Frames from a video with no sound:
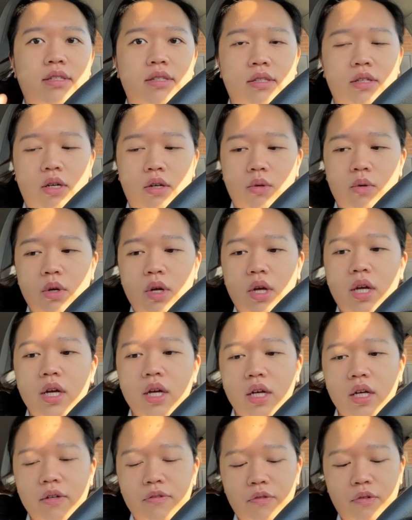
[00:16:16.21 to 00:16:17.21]
So
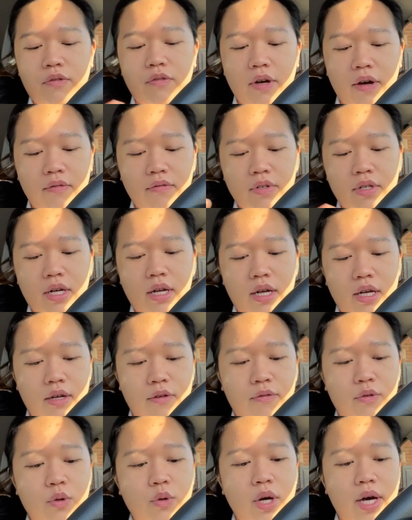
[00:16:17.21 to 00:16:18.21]
if
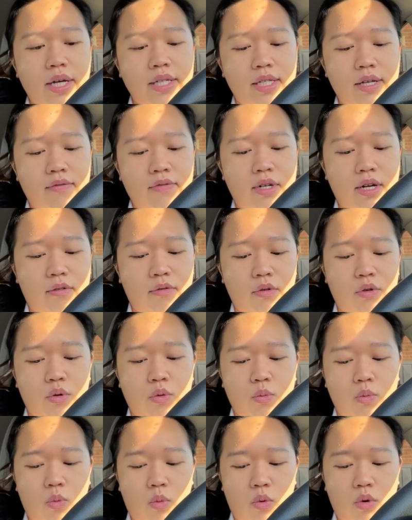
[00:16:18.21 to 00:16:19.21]
you guys have
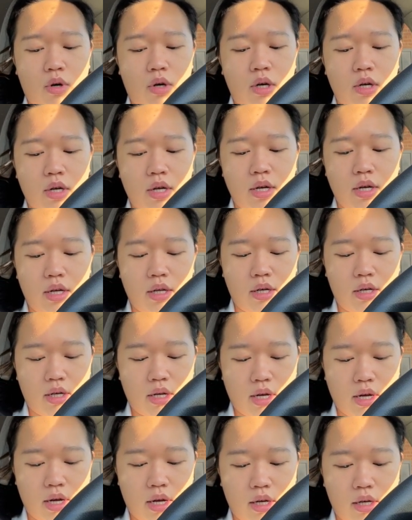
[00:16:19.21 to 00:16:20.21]
never worn an
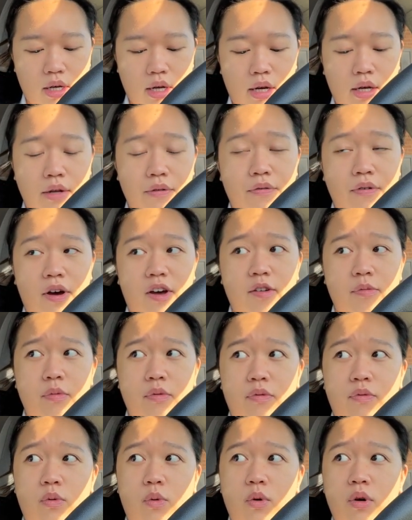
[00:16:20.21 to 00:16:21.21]
N95
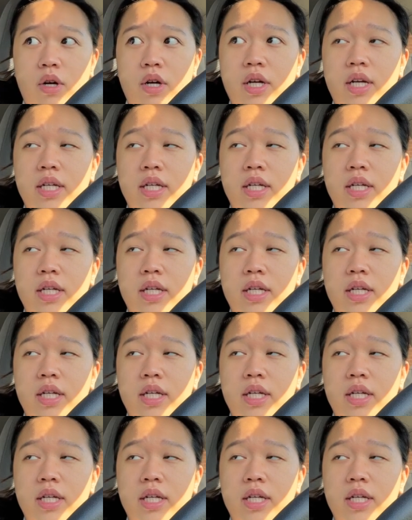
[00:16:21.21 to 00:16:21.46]
before,